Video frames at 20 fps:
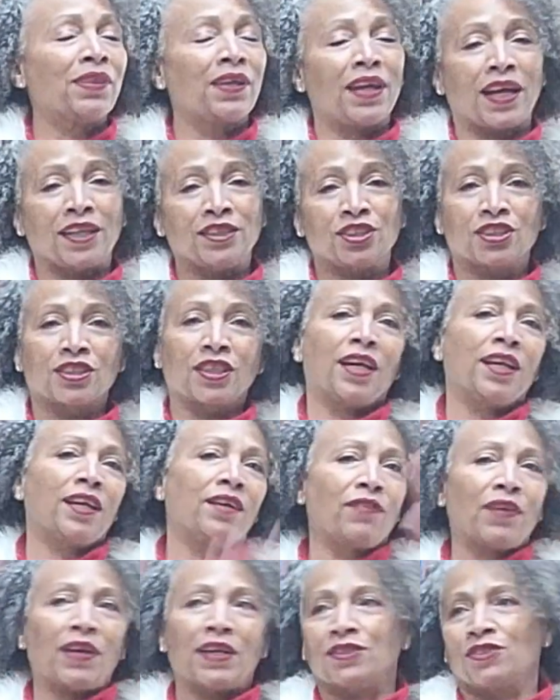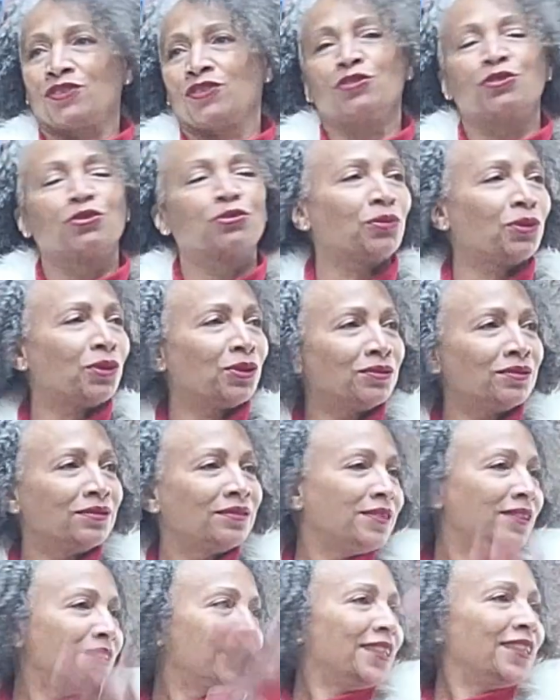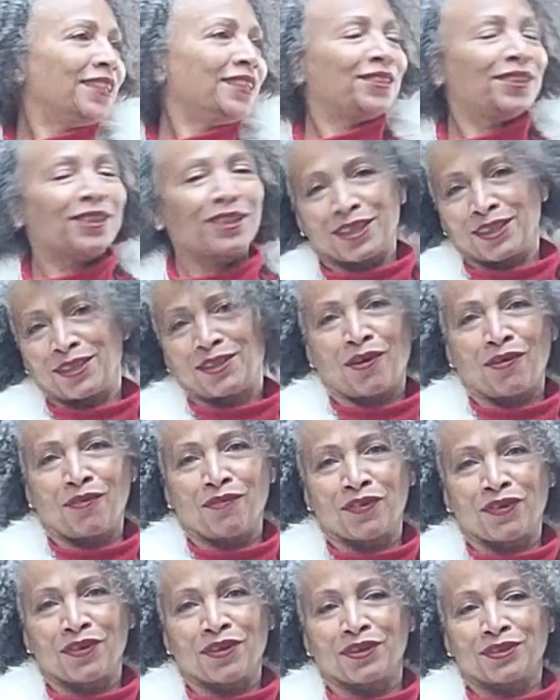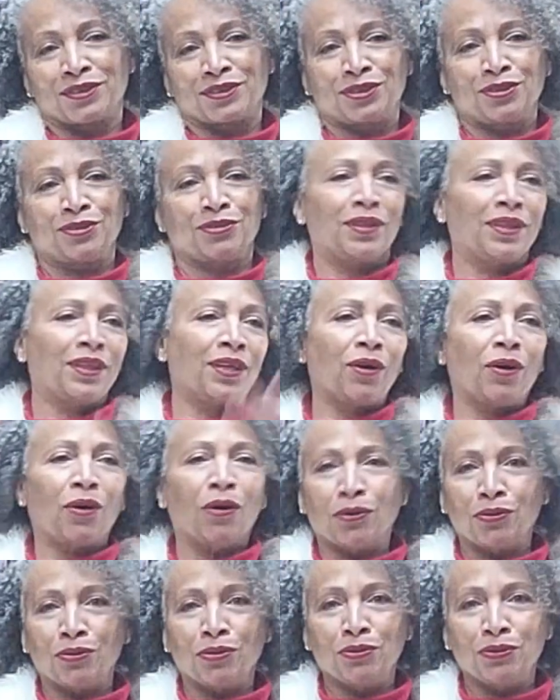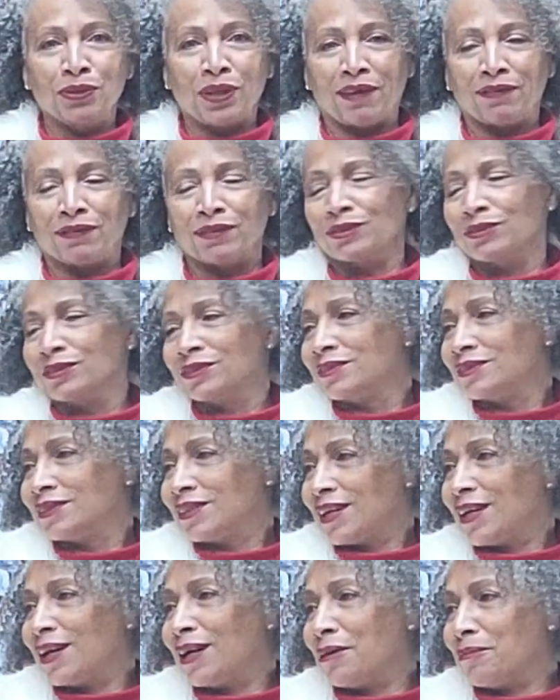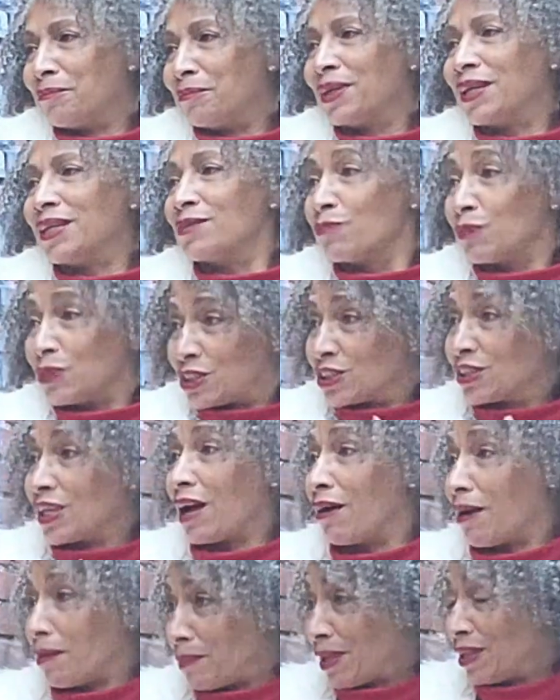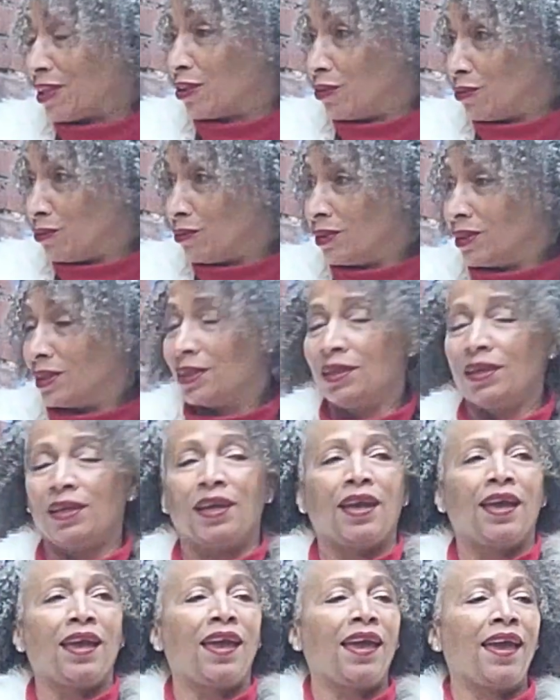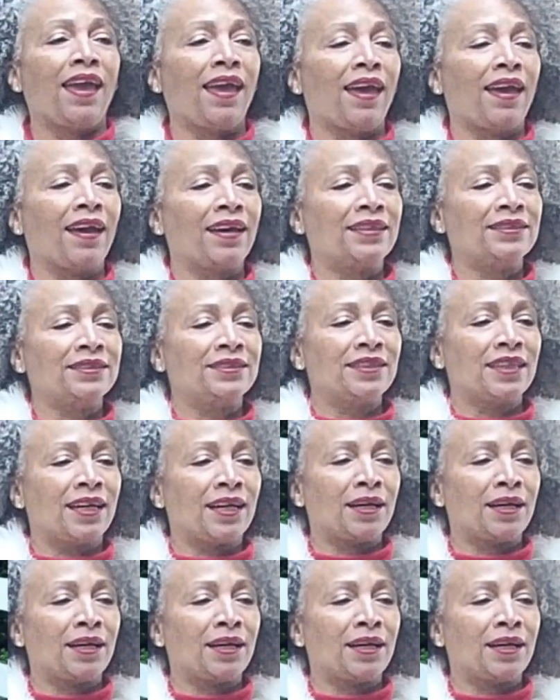then I just kind of, as usual, took it over to a whole new level, and which is how I met you. And